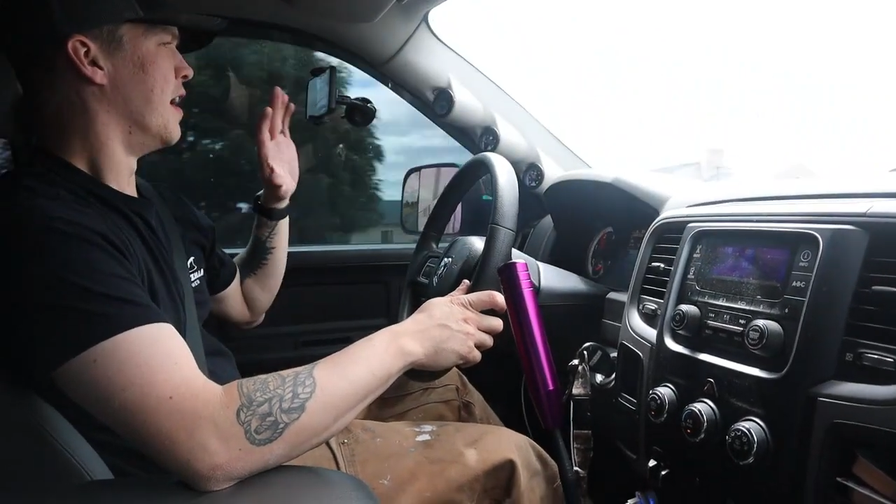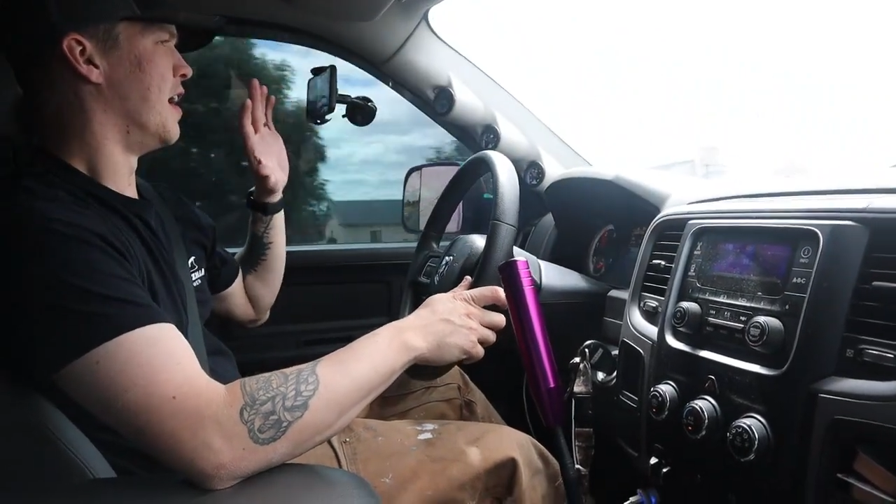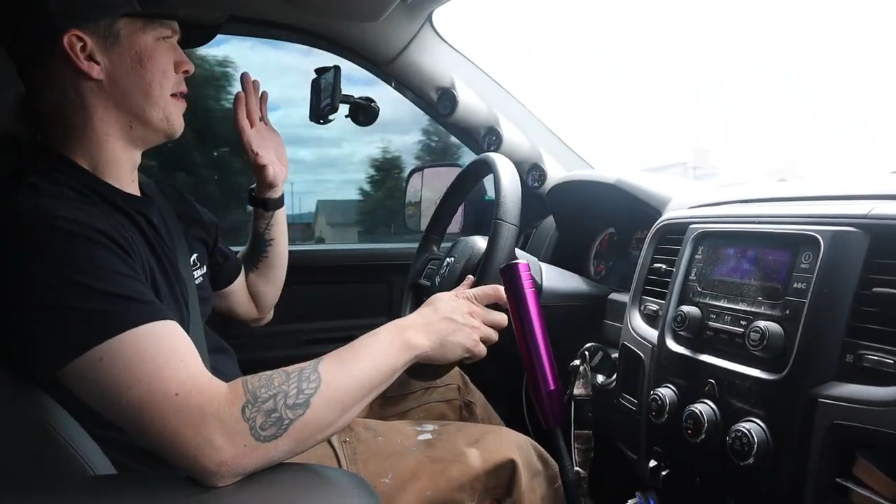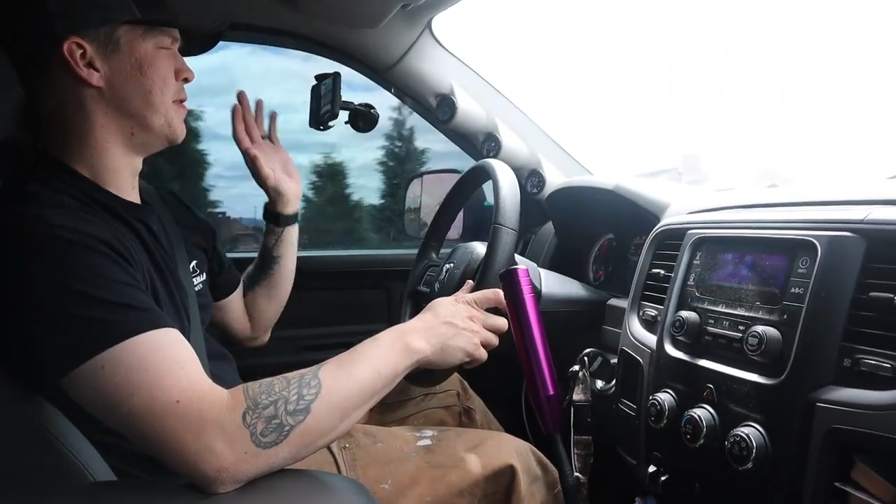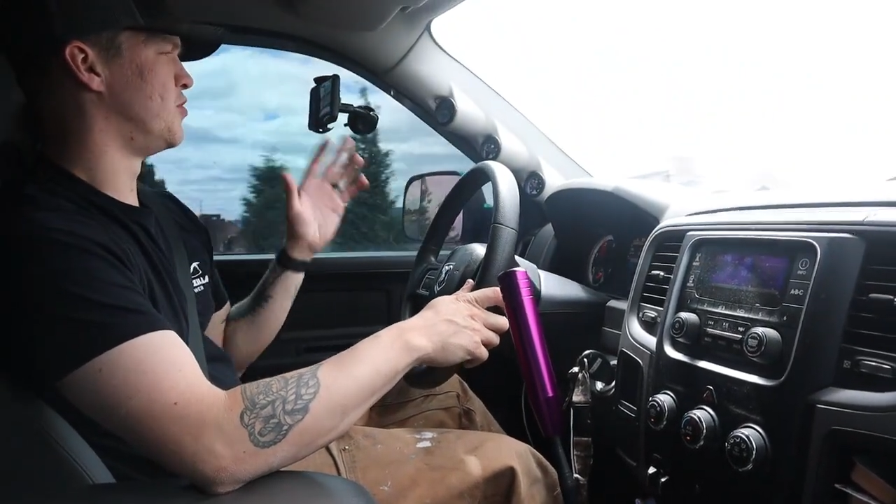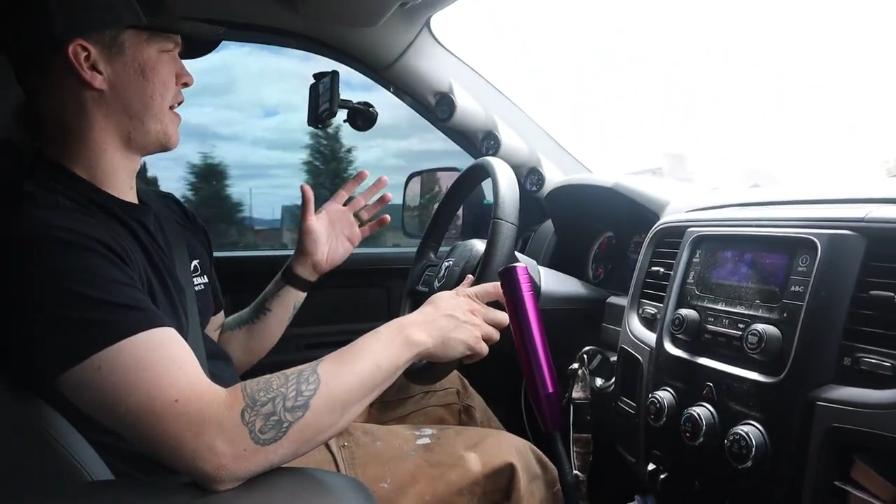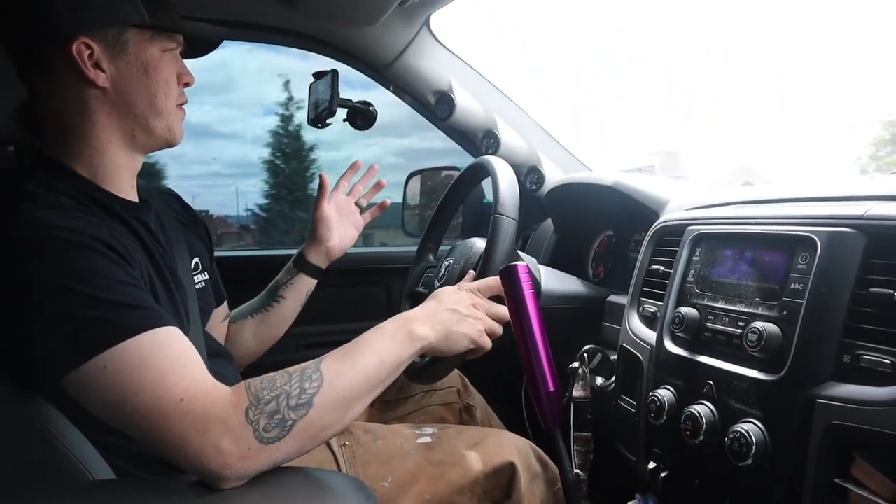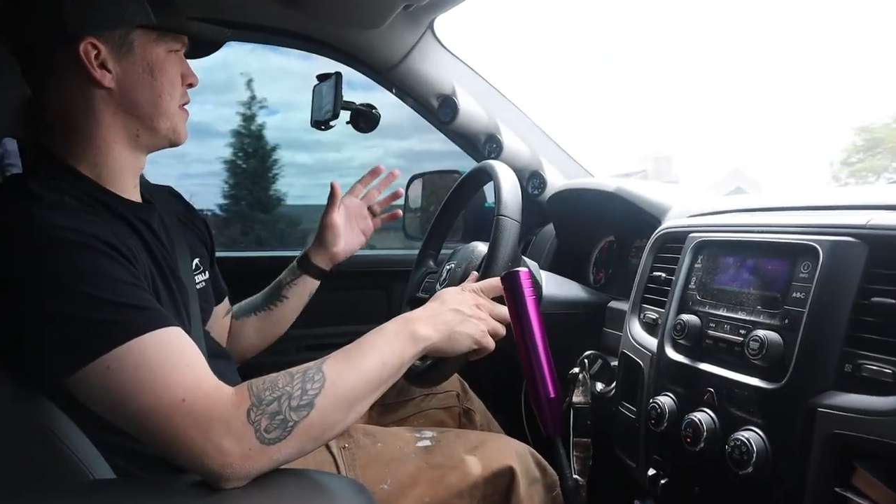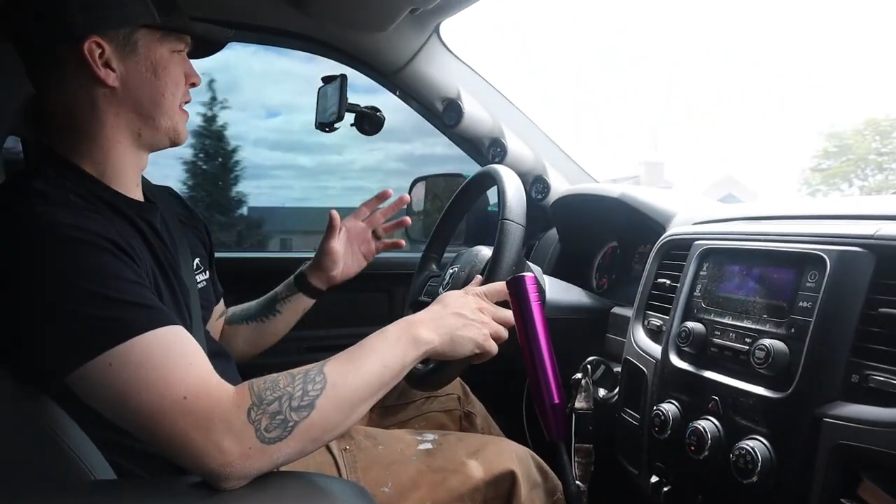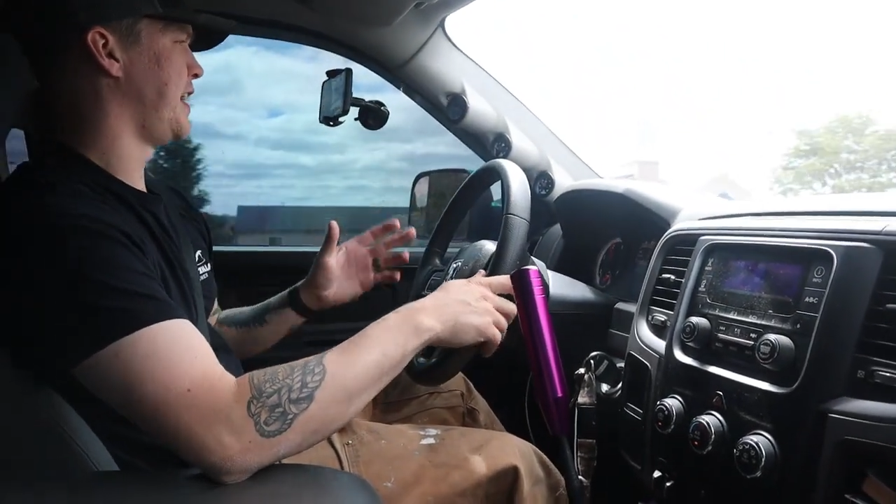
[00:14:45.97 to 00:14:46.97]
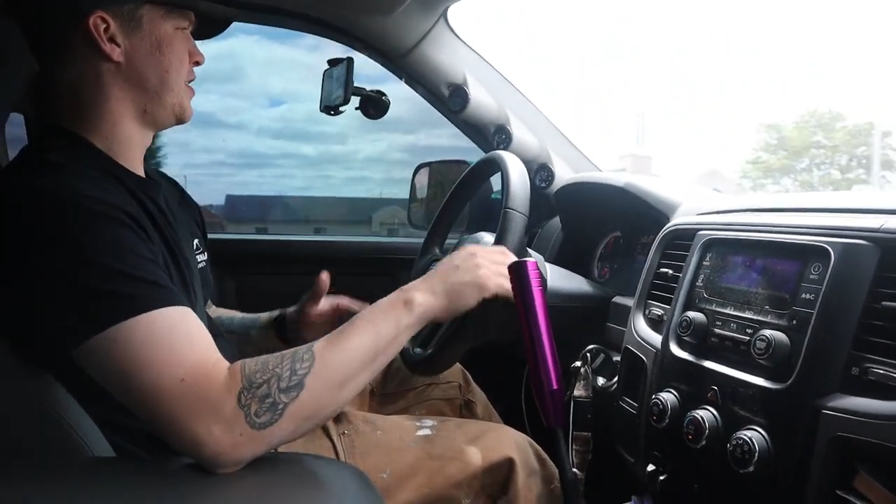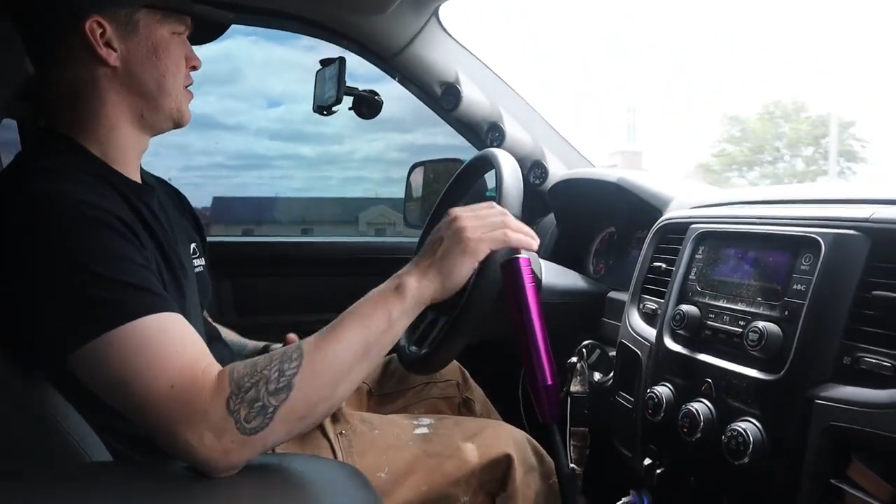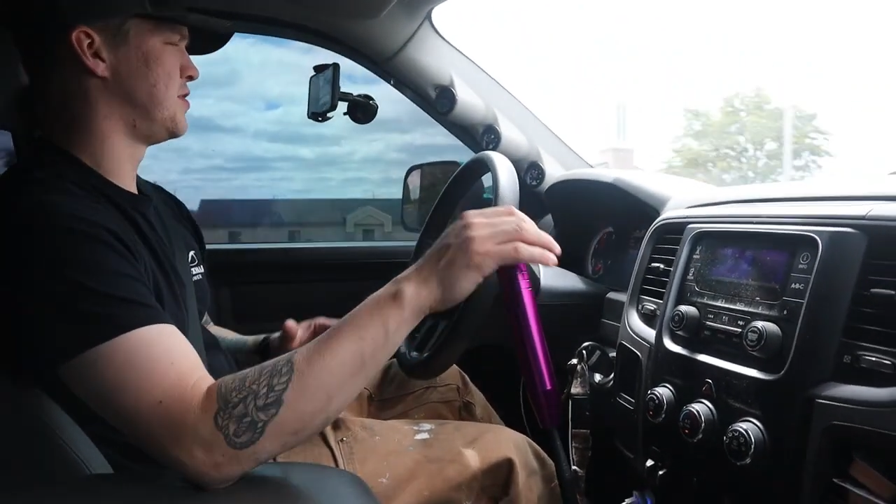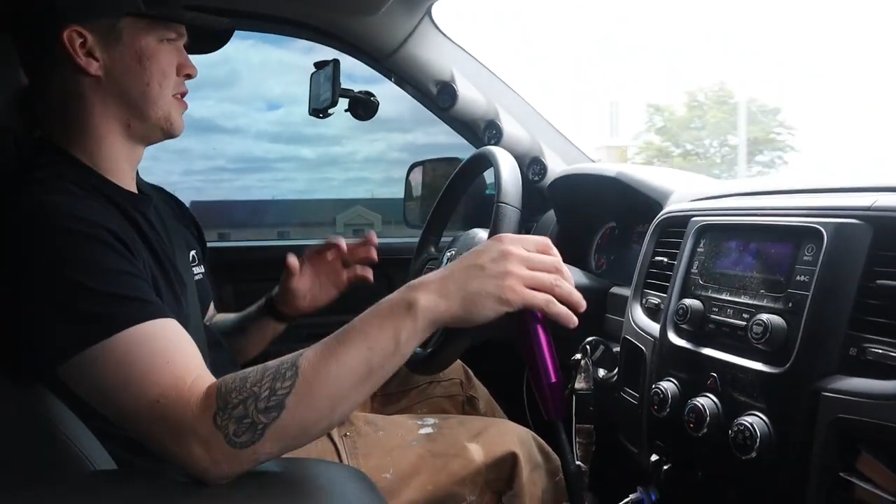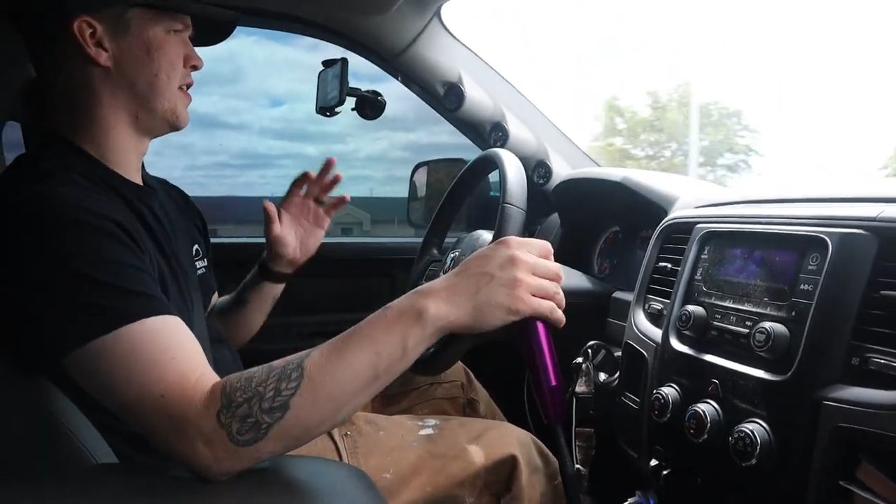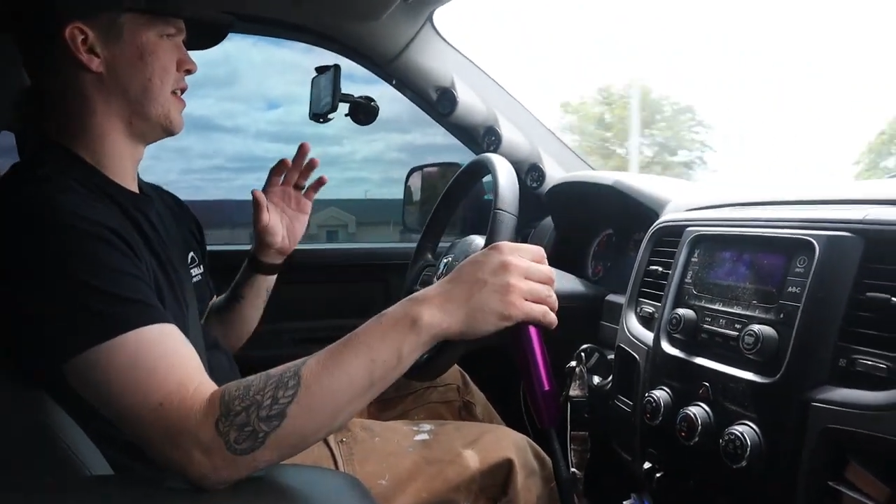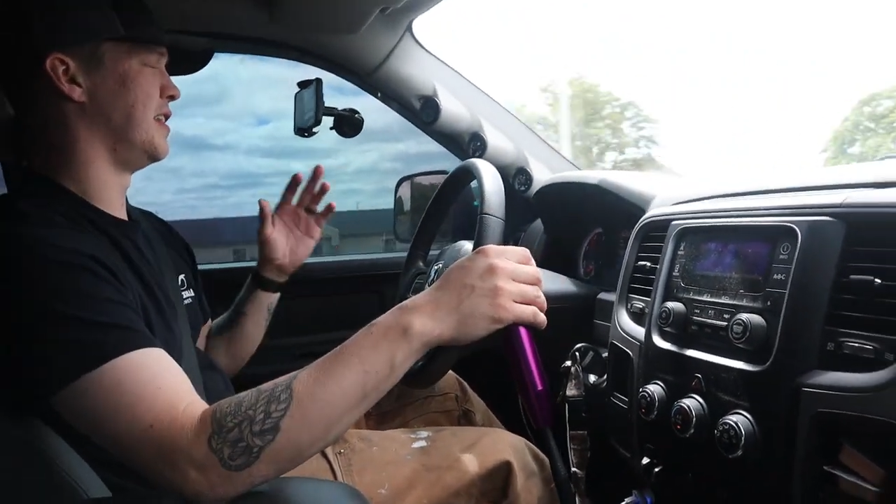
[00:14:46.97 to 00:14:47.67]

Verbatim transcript: uh, I've been driving with the gauges.